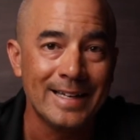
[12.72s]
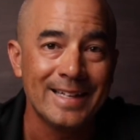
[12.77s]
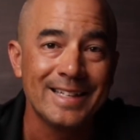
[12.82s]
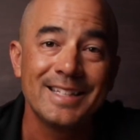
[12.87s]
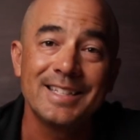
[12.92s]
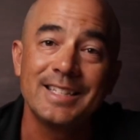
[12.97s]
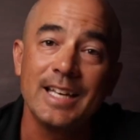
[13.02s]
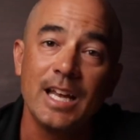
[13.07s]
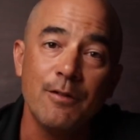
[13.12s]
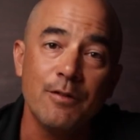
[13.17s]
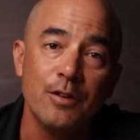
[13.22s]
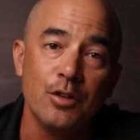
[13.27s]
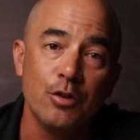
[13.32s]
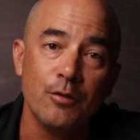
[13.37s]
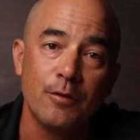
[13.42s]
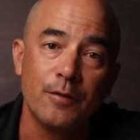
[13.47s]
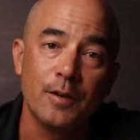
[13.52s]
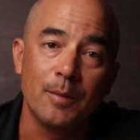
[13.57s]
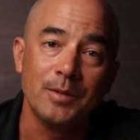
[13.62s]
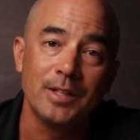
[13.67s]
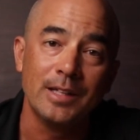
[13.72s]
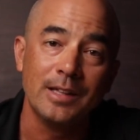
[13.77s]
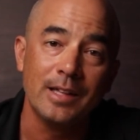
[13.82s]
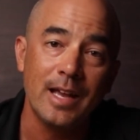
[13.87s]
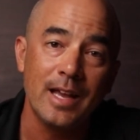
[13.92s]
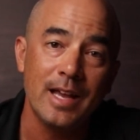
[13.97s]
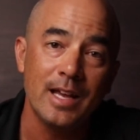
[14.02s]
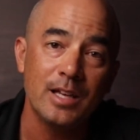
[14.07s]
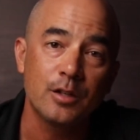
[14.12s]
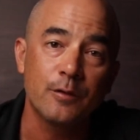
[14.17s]
saving you from
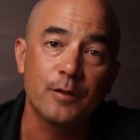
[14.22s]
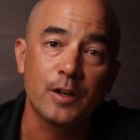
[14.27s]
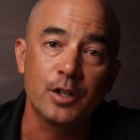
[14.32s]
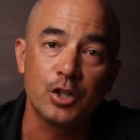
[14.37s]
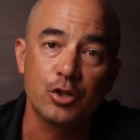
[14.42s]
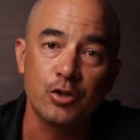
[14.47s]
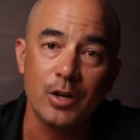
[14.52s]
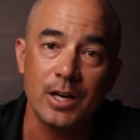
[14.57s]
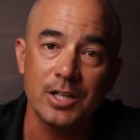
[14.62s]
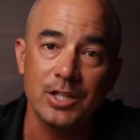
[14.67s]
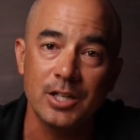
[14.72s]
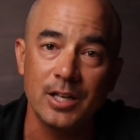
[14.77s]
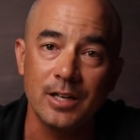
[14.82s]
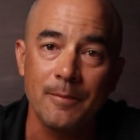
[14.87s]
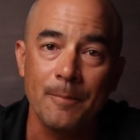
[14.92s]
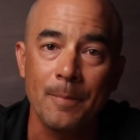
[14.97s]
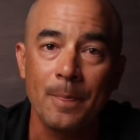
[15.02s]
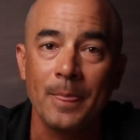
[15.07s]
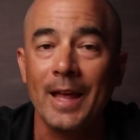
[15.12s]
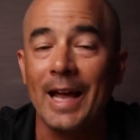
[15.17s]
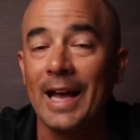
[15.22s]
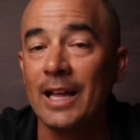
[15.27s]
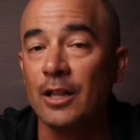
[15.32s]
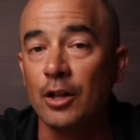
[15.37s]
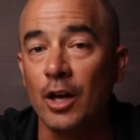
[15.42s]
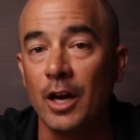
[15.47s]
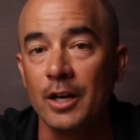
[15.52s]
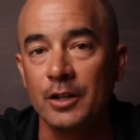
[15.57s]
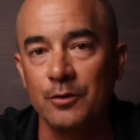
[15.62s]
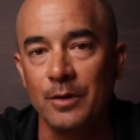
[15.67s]
delays, frustration,
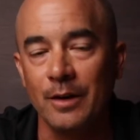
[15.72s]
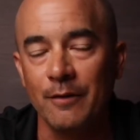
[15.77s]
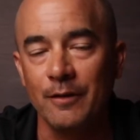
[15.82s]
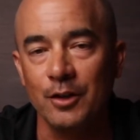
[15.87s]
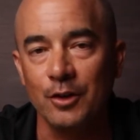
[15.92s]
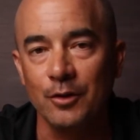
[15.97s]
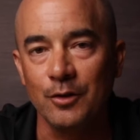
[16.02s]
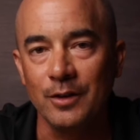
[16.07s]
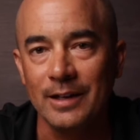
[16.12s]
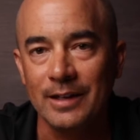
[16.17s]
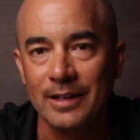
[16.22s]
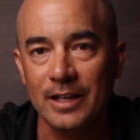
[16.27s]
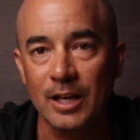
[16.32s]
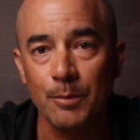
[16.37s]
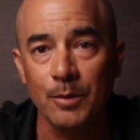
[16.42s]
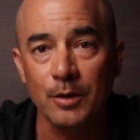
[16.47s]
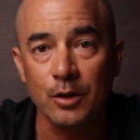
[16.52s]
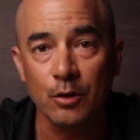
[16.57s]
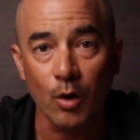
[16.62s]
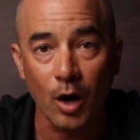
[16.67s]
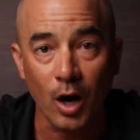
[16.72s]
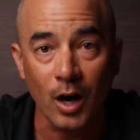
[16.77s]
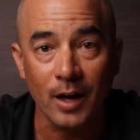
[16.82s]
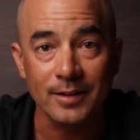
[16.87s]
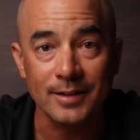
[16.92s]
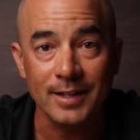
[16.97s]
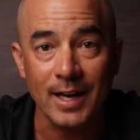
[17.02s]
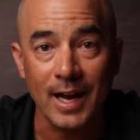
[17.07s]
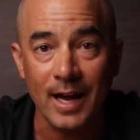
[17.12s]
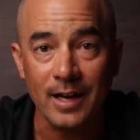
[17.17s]
and lost revenue, keeping you
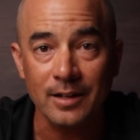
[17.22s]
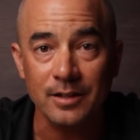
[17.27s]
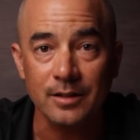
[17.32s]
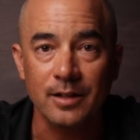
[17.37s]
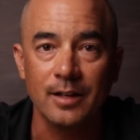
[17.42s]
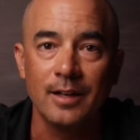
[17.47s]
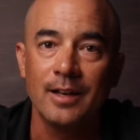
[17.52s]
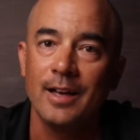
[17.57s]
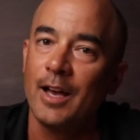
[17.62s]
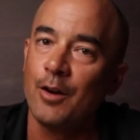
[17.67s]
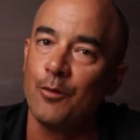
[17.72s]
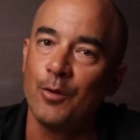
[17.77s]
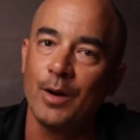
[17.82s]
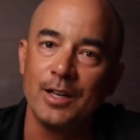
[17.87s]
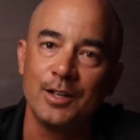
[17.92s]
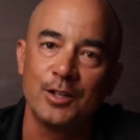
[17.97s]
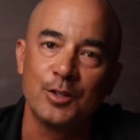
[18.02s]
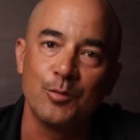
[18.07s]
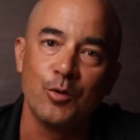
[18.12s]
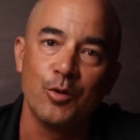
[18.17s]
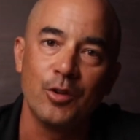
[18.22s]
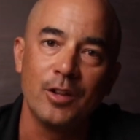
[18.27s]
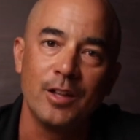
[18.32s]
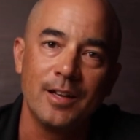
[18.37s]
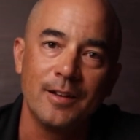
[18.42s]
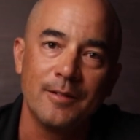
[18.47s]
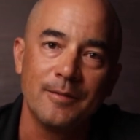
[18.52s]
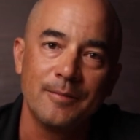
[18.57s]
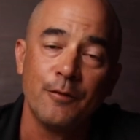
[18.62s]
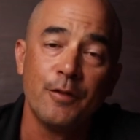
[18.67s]
on task and running
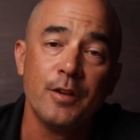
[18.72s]
smoothly.